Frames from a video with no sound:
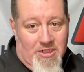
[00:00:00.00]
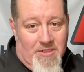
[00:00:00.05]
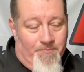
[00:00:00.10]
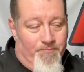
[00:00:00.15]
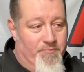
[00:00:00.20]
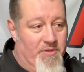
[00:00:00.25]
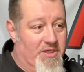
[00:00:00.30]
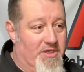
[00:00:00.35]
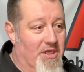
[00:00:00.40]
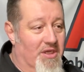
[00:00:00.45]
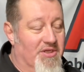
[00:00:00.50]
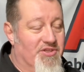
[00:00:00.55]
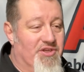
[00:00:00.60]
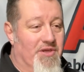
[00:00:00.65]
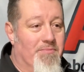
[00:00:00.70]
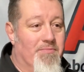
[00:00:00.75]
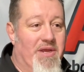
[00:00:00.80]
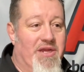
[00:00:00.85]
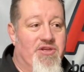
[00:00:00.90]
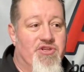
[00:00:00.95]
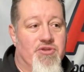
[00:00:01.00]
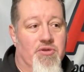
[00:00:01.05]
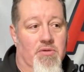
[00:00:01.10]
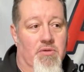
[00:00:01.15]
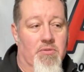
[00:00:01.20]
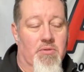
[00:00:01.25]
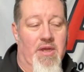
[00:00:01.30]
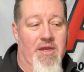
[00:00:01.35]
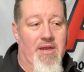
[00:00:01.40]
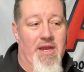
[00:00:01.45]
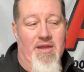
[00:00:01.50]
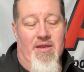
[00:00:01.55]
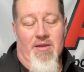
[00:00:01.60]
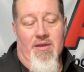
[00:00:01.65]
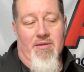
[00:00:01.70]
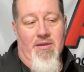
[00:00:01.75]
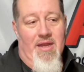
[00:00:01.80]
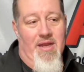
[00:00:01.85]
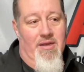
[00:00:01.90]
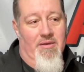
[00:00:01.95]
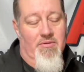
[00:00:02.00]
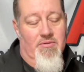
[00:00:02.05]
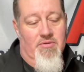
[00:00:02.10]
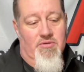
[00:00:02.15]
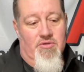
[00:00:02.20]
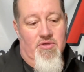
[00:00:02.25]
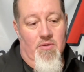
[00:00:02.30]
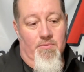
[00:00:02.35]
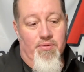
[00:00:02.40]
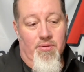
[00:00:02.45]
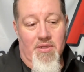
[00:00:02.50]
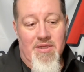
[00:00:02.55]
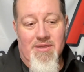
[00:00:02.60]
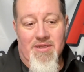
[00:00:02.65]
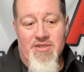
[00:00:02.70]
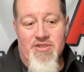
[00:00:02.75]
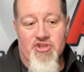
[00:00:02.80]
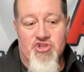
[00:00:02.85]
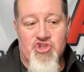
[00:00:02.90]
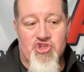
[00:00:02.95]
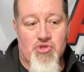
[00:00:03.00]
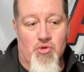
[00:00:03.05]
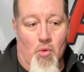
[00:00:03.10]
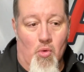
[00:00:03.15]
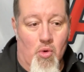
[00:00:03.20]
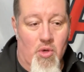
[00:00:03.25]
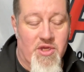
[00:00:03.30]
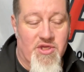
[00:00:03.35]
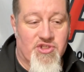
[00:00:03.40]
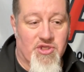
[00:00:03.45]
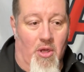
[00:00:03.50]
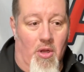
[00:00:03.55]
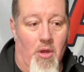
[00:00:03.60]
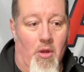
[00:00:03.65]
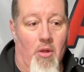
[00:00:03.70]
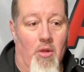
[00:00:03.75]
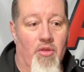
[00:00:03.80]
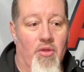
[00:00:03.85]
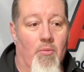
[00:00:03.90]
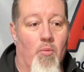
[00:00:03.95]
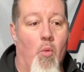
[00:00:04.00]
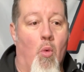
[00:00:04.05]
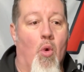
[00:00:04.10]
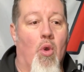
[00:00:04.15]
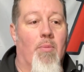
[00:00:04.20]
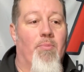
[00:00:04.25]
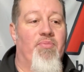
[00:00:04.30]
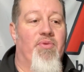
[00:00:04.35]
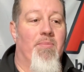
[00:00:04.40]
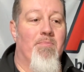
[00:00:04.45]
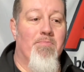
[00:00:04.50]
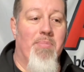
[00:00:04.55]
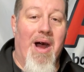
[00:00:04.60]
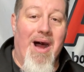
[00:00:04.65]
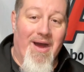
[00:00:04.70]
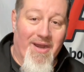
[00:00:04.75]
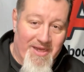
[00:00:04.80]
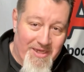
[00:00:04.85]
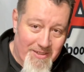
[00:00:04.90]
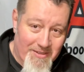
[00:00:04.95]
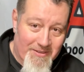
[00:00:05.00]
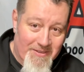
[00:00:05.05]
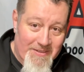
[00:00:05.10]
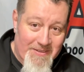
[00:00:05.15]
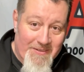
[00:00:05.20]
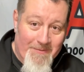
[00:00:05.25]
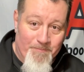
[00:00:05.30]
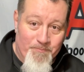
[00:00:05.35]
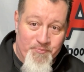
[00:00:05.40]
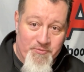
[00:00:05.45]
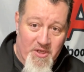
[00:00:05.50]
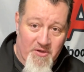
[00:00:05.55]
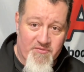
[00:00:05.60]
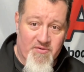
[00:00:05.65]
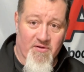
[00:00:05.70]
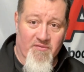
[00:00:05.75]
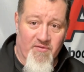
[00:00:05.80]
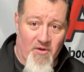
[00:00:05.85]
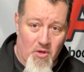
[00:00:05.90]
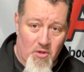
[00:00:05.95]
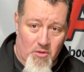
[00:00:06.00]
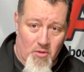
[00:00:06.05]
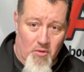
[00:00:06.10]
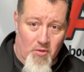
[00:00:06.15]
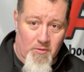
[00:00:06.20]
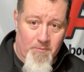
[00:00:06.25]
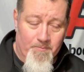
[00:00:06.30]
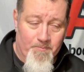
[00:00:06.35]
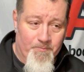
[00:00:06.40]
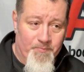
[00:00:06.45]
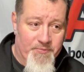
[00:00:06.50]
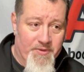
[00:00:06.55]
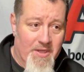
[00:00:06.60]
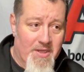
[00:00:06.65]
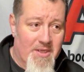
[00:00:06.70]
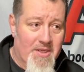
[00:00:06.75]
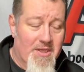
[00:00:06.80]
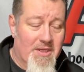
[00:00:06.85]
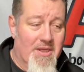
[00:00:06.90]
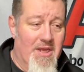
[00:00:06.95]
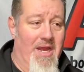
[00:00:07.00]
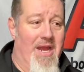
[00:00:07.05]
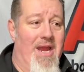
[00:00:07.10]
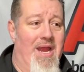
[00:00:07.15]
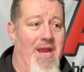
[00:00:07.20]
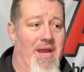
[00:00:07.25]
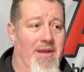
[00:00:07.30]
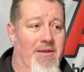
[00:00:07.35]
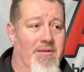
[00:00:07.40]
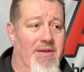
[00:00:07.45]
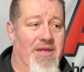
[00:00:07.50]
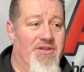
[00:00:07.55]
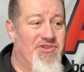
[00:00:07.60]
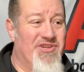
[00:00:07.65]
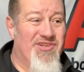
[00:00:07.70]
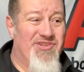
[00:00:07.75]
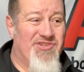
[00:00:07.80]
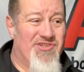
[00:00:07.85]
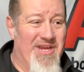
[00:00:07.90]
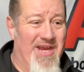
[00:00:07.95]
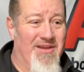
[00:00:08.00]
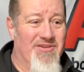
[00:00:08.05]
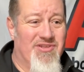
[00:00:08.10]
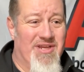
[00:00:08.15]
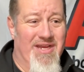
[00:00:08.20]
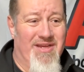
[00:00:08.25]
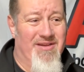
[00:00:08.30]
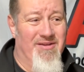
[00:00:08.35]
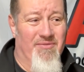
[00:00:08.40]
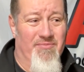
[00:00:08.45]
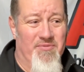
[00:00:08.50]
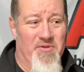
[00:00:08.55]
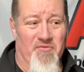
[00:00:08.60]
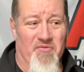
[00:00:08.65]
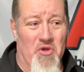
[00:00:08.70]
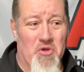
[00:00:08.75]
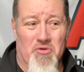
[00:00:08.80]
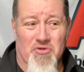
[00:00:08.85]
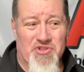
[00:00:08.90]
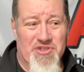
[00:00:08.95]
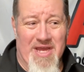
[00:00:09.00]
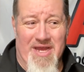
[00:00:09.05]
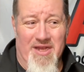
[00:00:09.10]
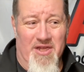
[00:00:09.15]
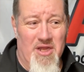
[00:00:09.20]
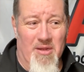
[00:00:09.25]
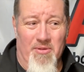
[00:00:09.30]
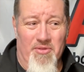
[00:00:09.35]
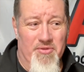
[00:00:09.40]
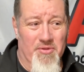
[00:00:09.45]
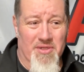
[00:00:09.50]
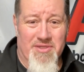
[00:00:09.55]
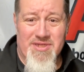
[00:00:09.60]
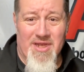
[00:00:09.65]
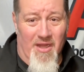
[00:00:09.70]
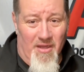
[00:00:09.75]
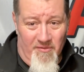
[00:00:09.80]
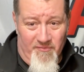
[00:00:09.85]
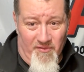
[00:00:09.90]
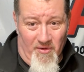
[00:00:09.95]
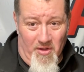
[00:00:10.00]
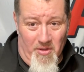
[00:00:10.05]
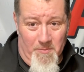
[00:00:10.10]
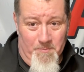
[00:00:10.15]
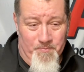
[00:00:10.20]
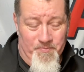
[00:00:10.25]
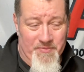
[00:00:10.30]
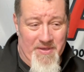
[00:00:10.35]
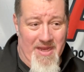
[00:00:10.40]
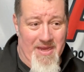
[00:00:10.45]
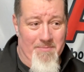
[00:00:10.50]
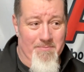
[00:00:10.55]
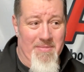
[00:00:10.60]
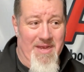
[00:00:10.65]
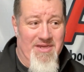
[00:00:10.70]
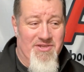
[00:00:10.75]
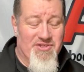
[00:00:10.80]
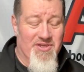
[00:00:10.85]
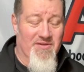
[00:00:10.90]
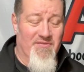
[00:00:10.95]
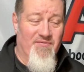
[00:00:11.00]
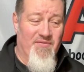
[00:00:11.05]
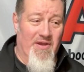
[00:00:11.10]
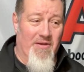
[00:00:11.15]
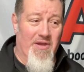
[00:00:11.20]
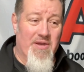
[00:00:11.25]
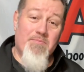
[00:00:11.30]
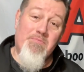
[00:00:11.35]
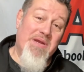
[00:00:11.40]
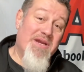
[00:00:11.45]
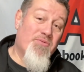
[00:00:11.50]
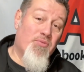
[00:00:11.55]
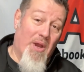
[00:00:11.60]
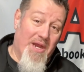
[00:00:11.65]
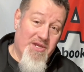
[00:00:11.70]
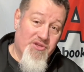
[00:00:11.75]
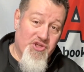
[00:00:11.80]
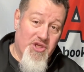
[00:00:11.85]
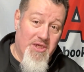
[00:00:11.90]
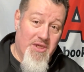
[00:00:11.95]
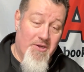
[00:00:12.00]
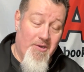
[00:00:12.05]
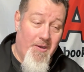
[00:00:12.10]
because it makes it completely destroys all the warmth and body of your vocal. And it just sounds like your vocal's kind of coming through a telephone. It makes it very mid-rangey.